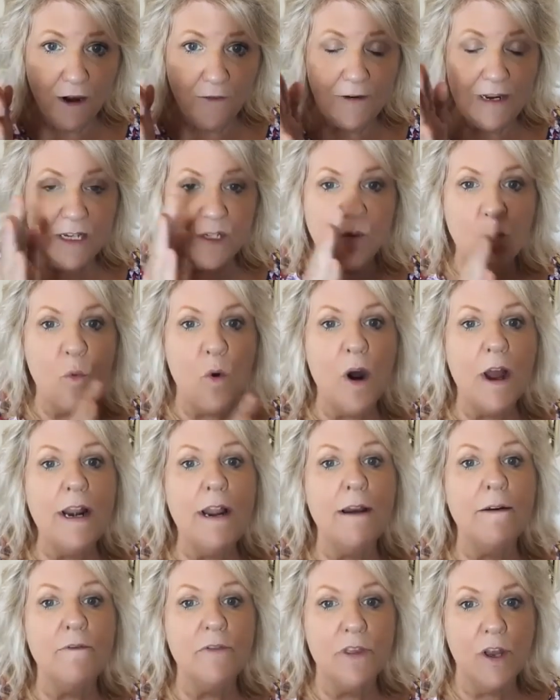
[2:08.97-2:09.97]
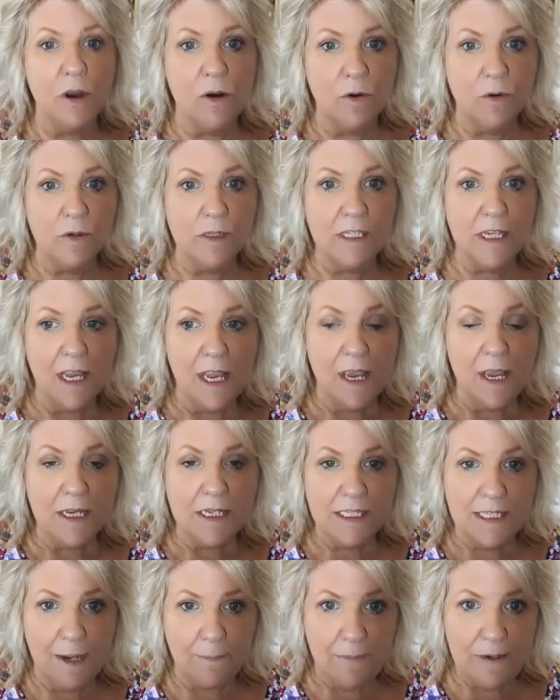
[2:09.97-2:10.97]
is one of those
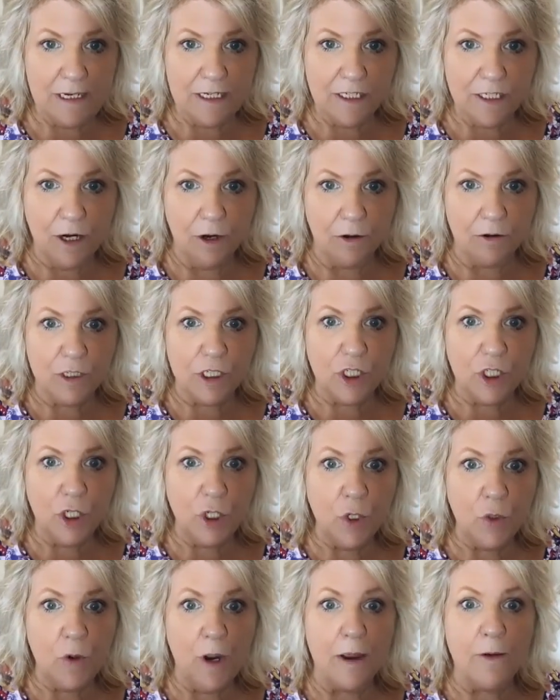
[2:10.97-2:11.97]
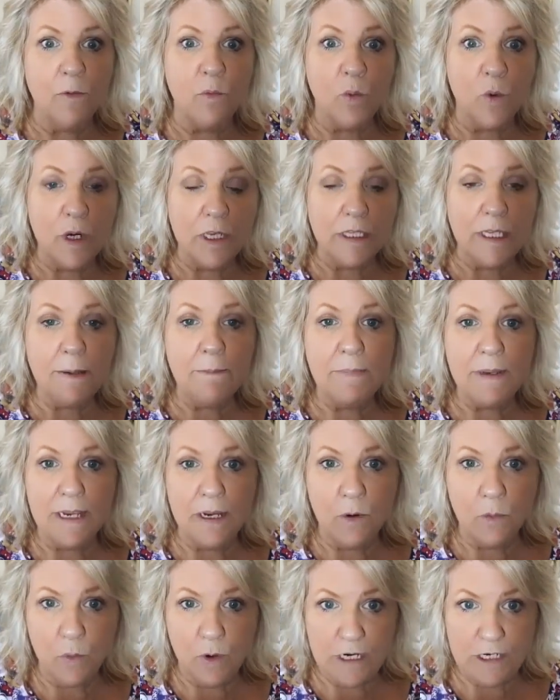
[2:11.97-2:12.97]
stepping stones to a really
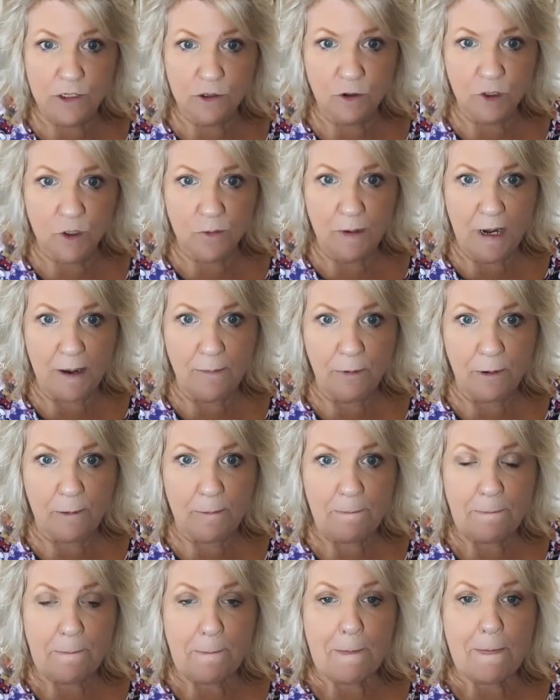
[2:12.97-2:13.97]
big research paper.